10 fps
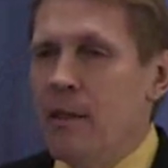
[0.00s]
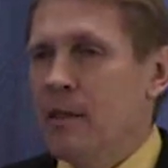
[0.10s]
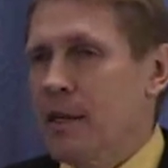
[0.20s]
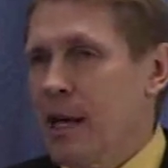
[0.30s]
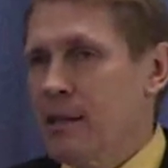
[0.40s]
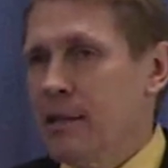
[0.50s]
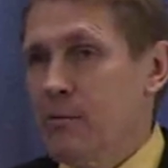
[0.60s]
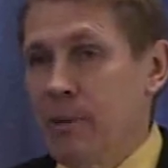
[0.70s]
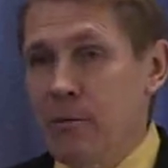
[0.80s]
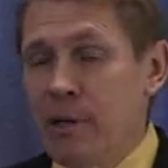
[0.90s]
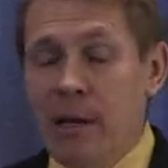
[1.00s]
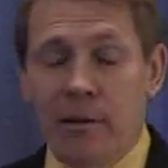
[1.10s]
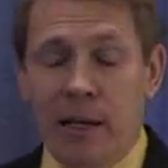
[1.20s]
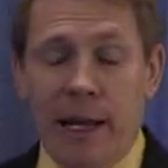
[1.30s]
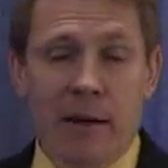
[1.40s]
Then the Catholic, by the way,
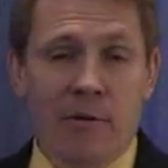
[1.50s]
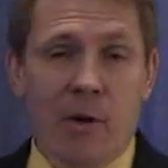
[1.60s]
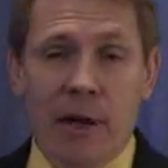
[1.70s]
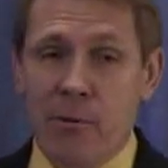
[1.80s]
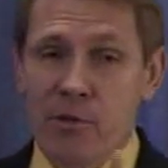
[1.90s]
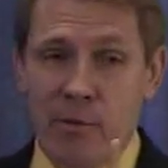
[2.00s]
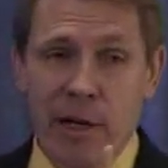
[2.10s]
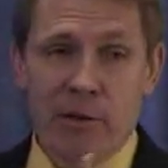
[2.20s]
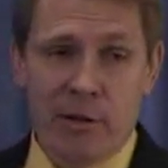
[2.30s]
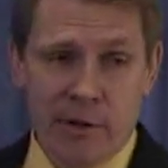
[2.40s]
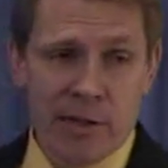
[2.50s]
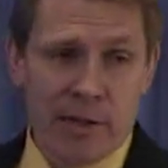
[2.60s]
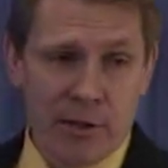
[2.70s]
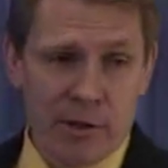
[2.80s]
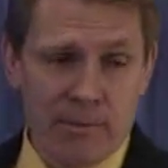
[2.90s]
the Latin Vulgate was a really good
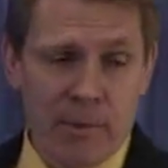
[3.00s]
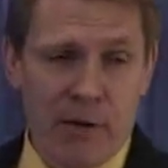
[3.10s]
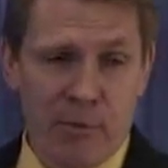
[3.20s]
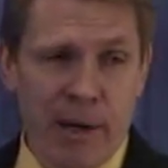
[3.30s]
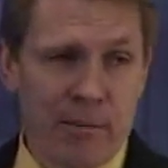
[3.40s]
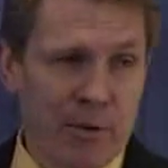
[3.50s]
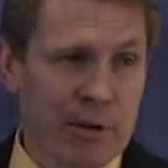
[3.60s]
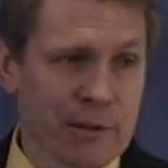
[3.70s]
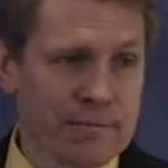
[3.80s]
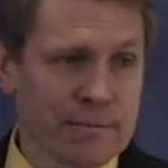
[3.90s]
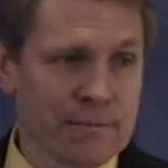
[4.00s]
translation of a bad book.